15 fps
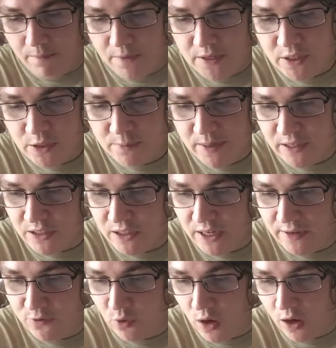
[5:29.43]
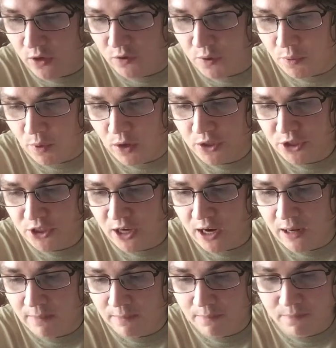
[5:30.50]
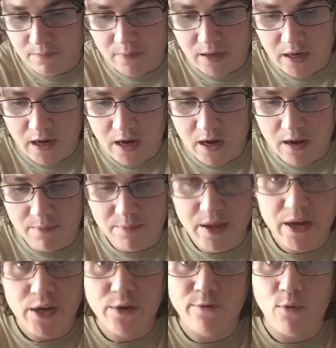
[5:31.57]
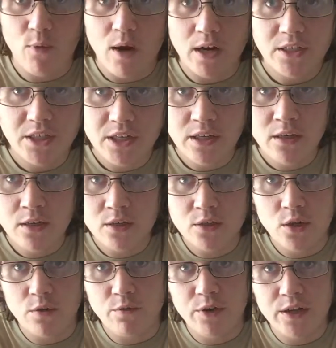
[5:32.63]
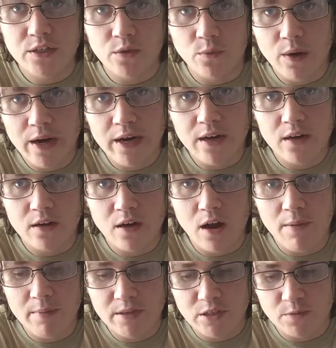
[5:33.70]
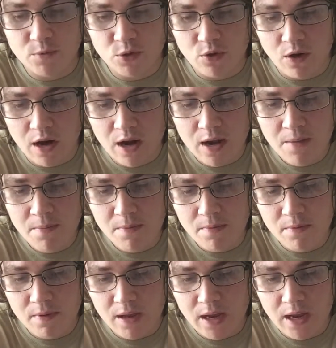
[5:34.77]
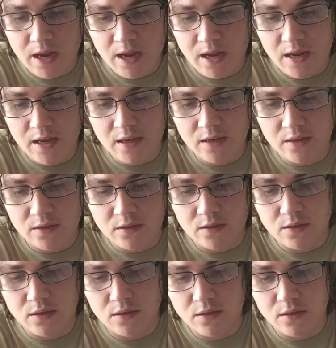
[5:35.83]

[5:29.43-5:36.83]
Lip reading: this has been Steve's Rocketry Workshop. Thank you for watching. Don't forget to rate, comment, subscribe, and